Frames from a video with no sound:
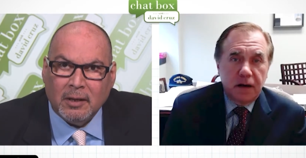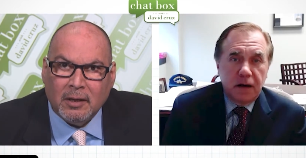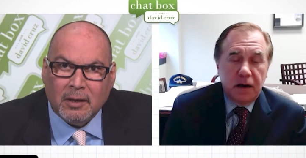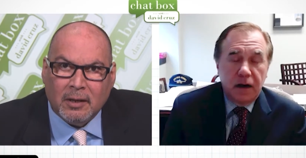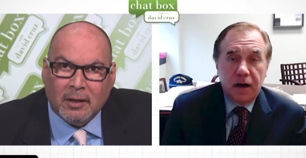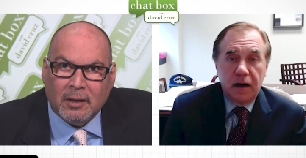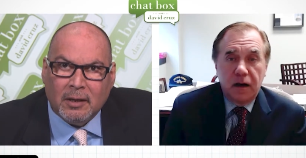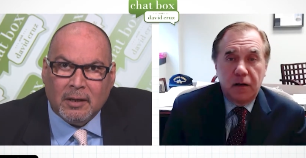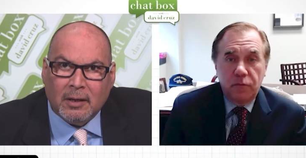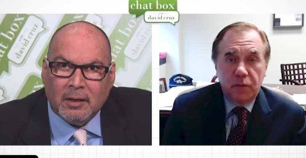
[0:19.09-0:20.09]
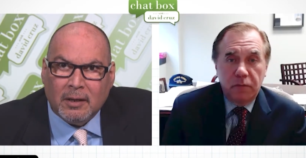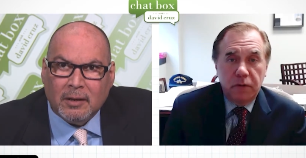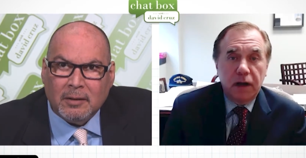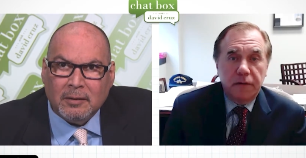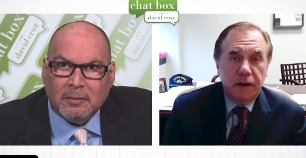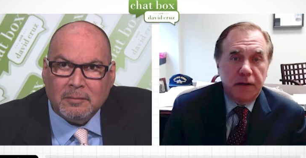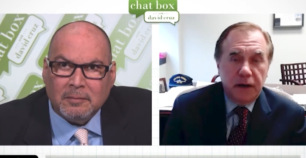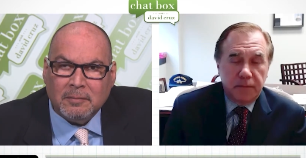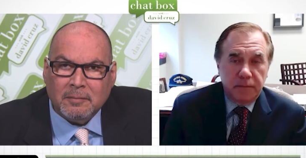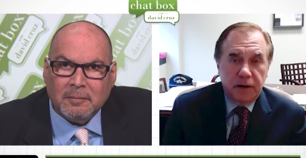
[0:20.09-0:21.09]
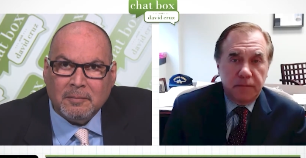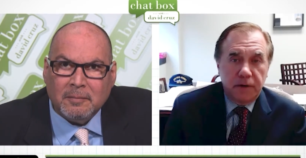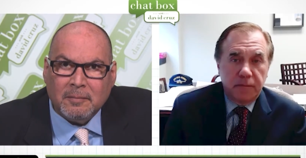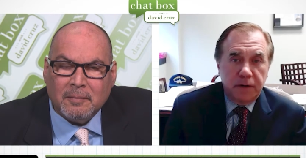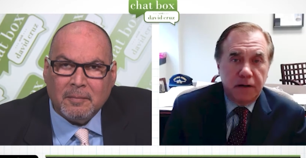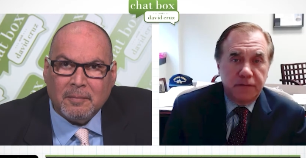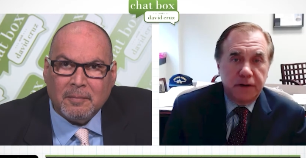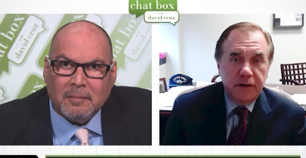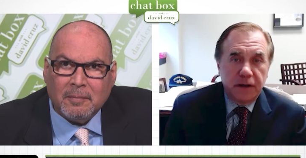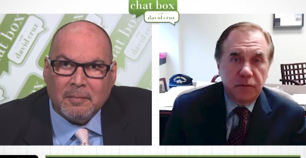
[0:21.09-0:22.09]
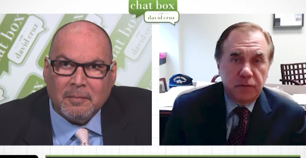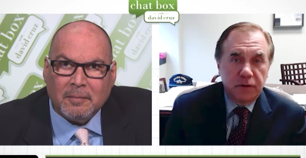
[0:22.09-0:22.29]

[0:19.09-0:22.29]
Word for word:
Speaker 1: Well, I'm confident that